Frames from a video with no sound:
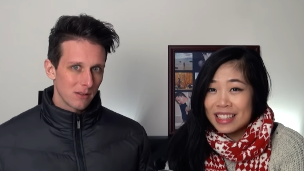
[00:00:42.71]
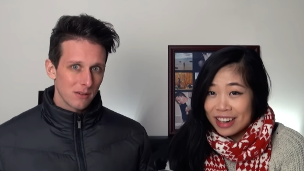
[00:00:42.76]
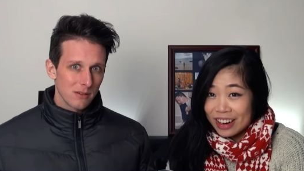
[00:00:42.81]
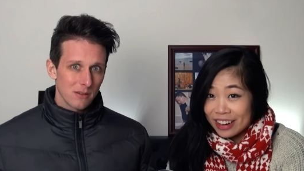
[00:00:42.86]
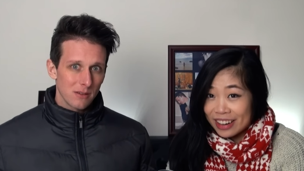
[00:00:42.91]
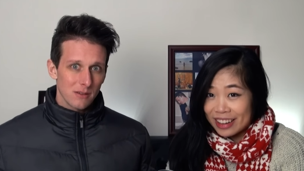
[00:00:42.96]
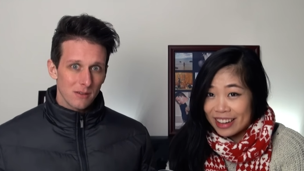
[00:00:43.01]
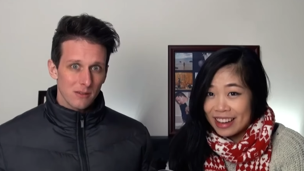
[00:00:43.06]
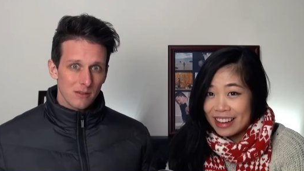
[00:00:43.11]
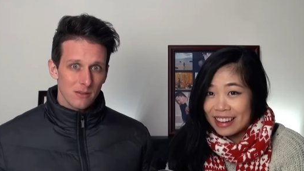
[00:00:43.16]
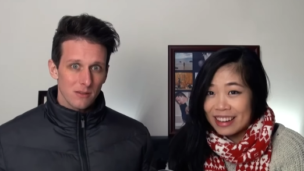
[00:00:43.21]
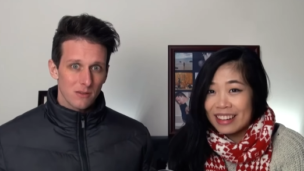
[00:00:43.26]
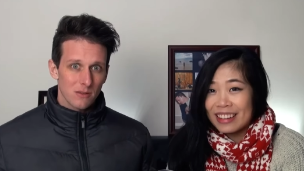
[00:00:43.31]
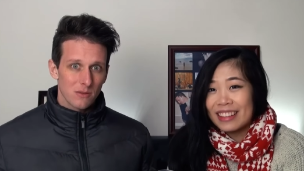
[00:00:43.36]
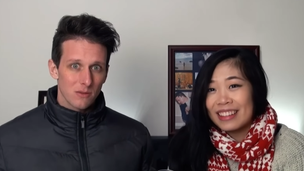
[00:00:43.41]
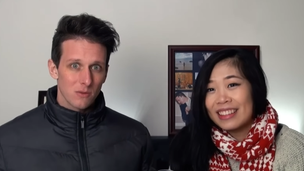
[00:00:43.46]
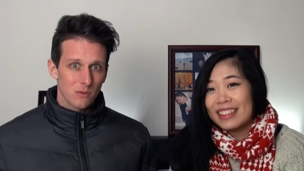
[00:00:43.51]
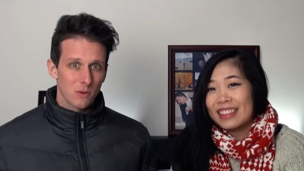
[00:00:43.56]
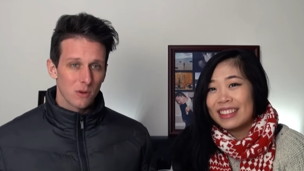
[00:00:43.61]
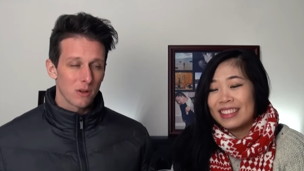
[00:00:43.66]
Speaker 1: target.
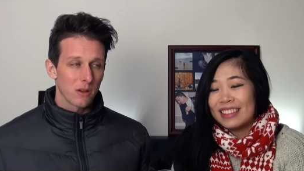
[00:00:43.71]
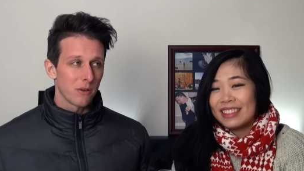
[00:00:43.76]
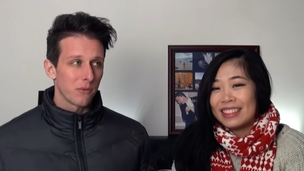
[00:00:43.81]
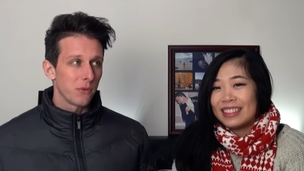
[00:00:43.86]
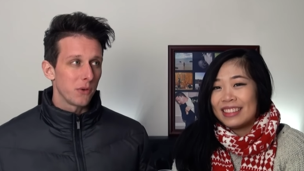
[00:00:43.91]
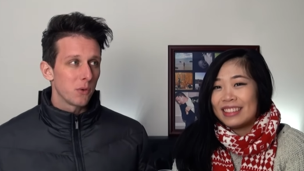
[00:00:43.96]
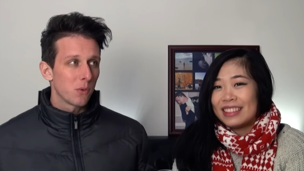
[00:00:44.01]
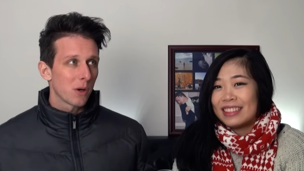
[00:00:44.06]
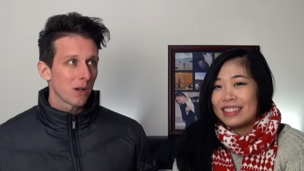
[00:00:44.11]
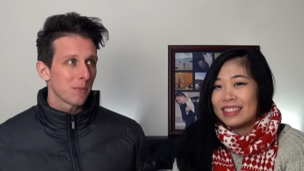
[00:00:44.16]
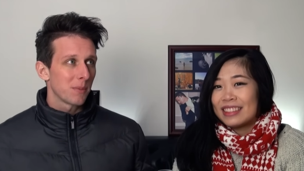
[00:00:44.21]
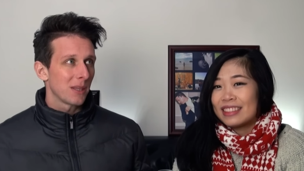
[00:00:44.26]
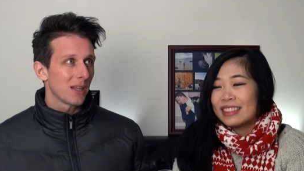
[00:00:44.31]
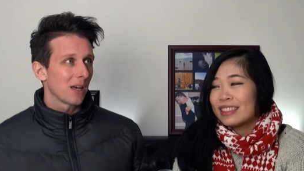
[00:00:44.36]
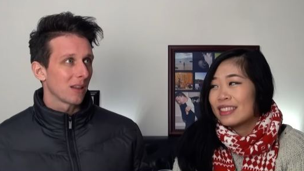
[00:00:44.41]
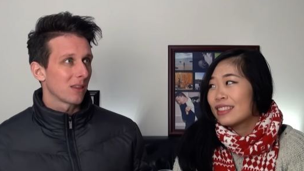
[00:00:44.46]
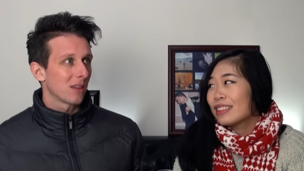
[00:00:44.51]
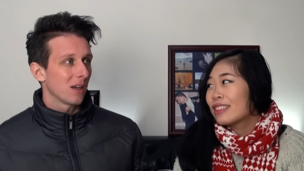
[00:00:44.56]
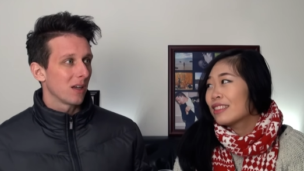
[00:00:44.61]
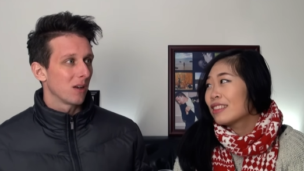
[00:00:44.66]
Speaker 2: Well, if you want to be
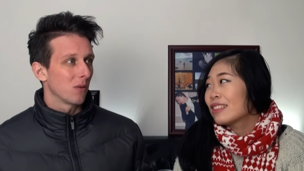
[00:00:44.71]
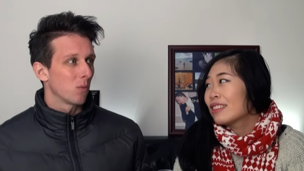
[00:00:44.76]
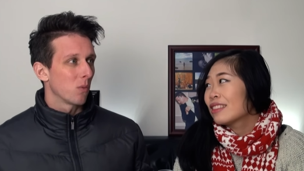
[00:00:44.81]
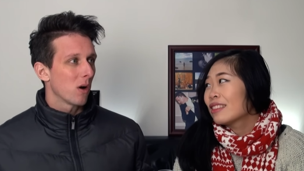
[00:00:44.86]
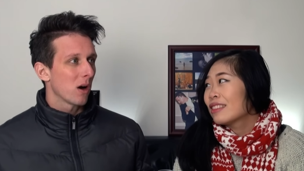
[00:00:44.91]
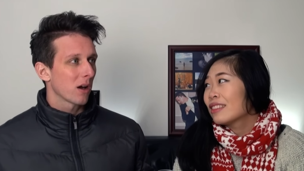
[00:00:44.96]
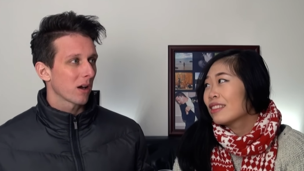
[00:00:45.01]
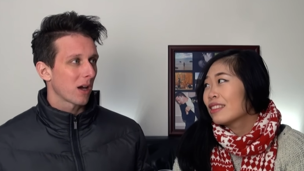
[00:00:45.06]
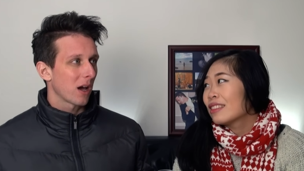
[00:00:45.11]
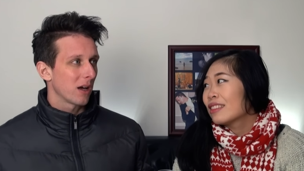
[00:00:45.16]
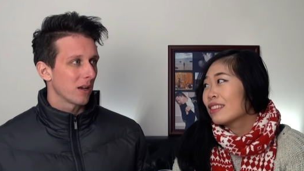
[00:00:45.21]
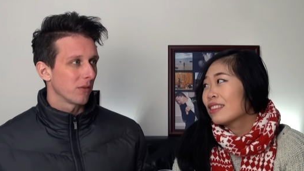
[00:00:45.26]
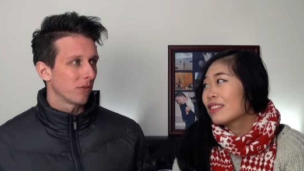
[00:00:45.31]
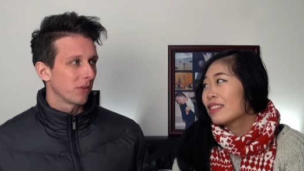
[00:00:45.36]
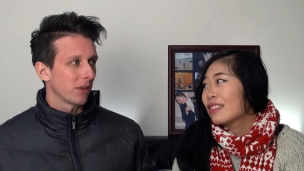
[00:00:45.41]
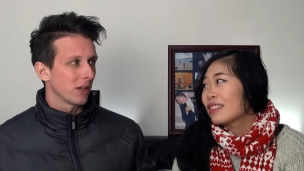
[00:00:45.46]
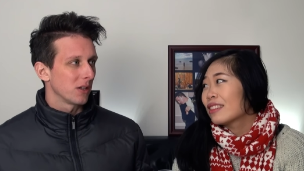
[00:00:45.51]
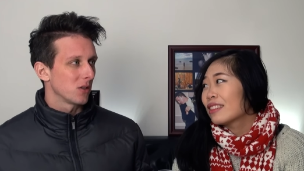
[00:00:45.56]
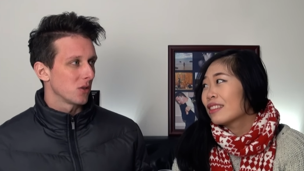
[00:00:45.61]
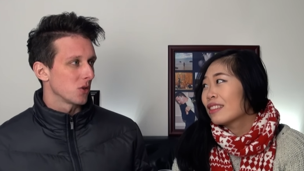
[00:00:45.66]
that thin, what kind of
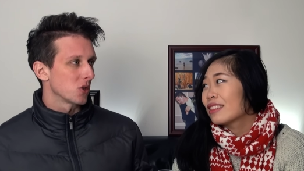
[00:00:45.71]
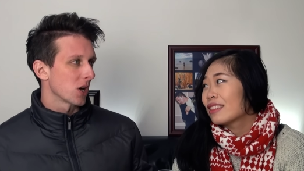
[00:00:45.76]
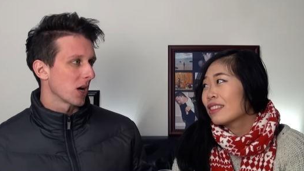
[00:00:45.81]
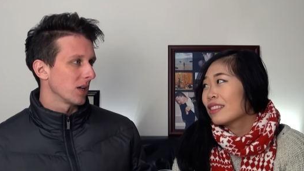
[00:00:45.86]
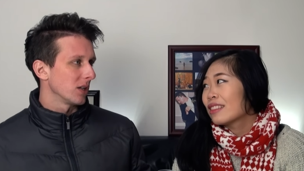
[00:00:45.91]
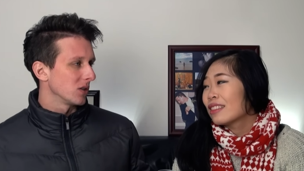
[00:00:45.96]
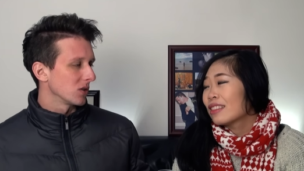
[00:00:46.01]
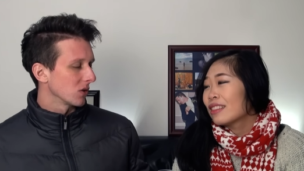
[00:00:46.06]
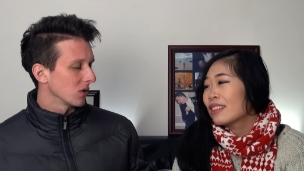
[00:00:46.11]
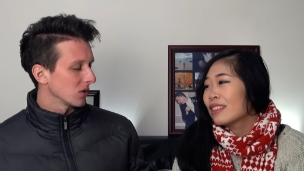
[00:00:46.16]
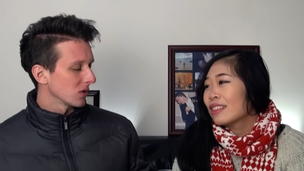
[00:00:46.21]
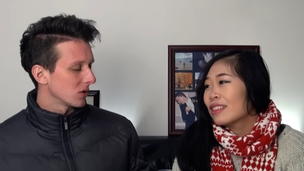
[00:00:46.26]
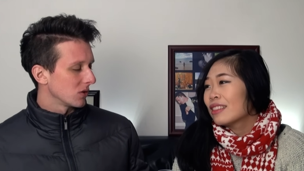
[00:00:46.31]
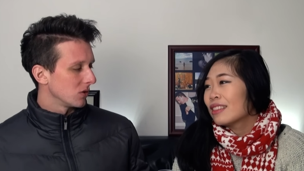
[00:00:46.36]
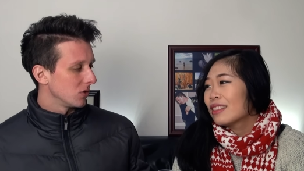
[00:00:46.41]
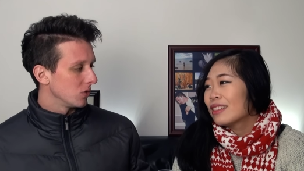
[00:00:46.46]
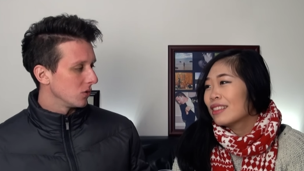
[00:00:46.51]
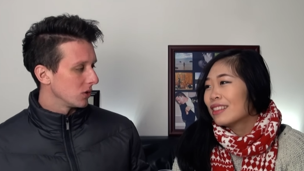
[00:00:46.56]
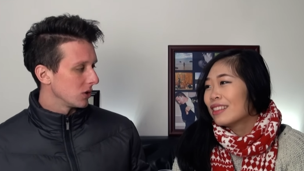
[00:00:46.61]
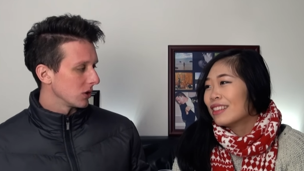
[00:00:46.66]
things do Chinese girls
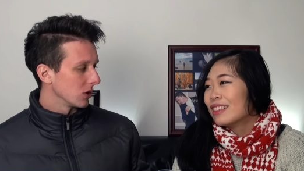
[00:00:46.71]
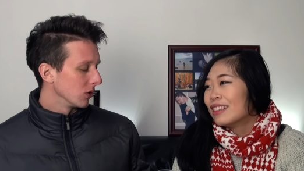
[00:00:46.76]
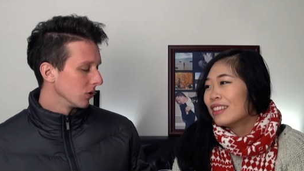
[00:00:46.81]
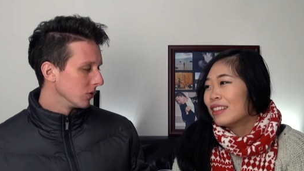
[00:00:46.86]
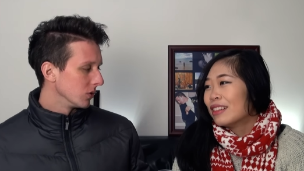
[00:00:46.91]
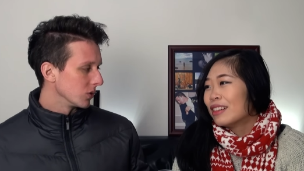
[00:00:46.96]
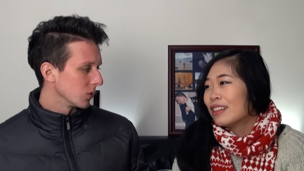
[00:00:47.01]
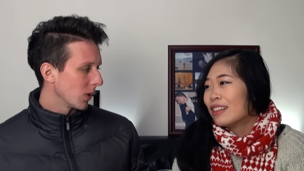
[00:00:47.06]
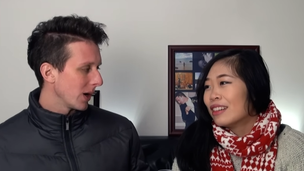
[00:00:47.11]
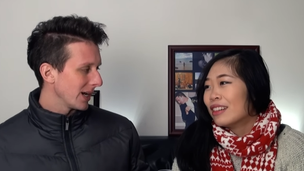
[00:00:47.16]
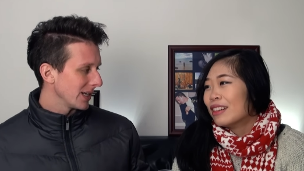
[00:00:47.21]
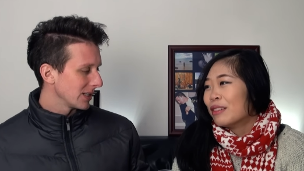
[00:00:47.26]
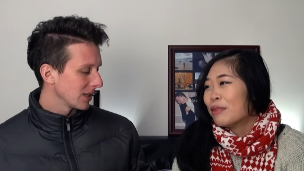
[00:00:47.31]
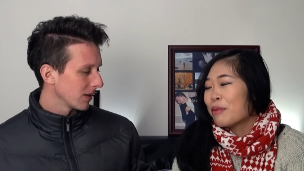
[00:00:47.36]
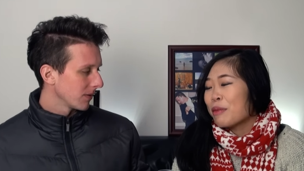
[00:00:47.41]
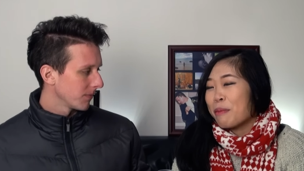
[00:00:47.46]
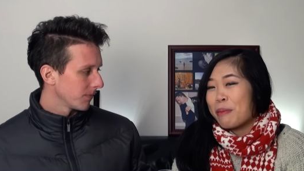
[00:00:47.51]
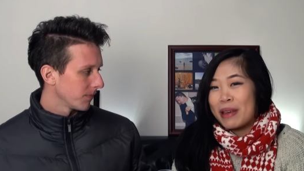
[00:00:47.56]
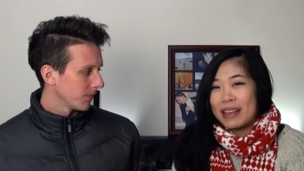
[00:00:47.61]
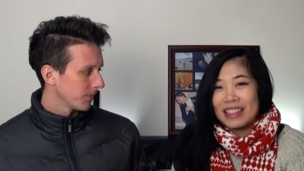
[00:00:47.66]
do to lose weight?
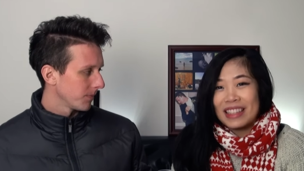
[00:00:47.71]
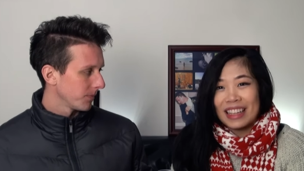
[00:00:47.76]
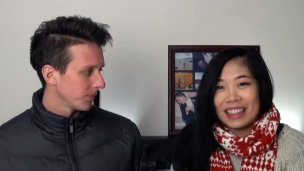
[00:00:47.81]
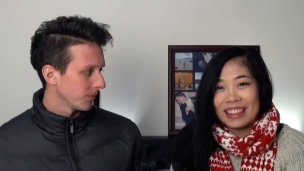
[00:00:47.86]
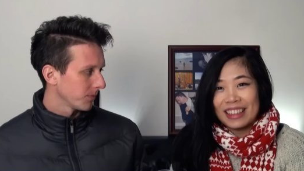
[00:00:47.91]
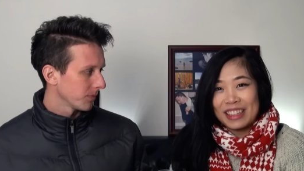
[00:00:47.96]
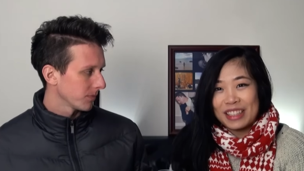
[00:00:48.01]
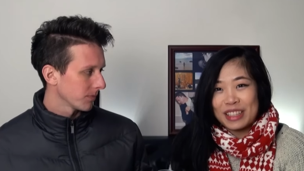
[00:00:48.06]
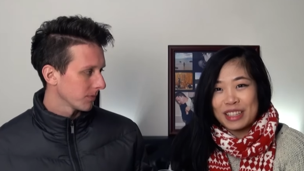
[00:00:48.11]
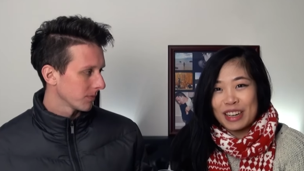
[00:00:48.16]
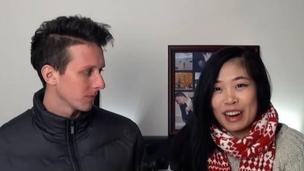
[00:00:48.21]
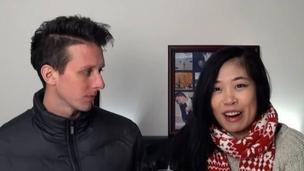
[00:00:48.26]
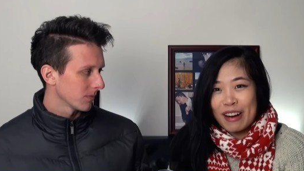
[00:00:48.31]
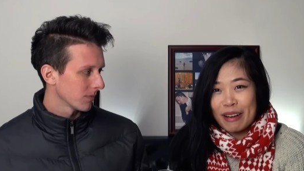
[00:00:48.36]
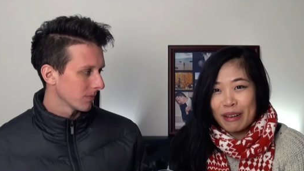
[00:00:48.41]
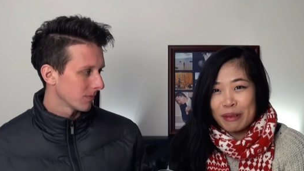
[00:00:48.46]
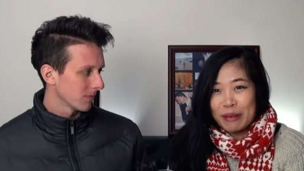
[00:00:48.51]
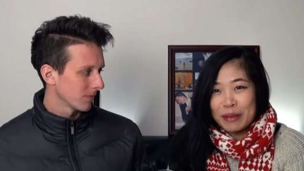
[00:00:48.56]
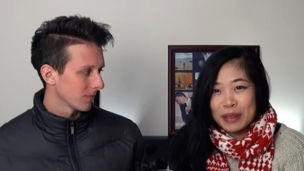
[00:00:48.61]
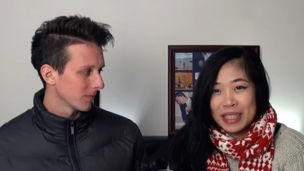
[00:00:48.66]
We
Speaker 1: basically
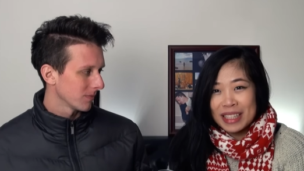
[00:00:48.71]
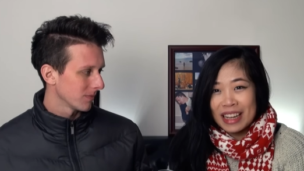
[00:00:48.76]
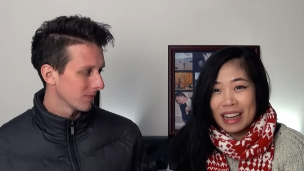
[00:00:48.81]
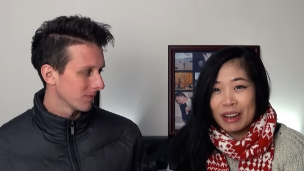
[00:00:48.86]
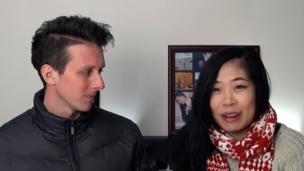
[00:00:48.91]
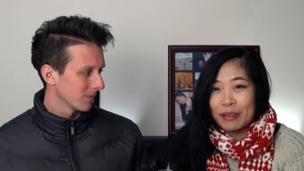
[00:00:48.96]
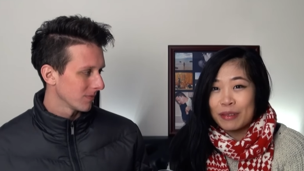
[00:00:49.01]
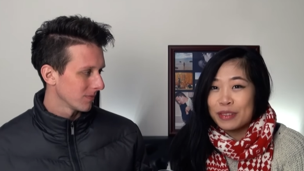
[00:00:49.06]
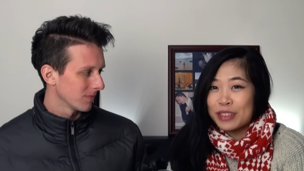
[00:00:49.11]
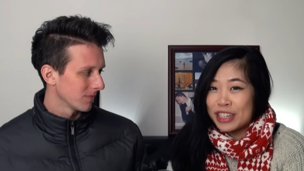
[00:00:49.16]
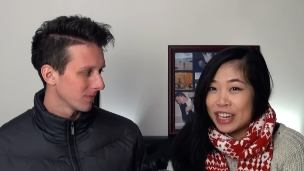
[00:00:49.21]
starve ourselves.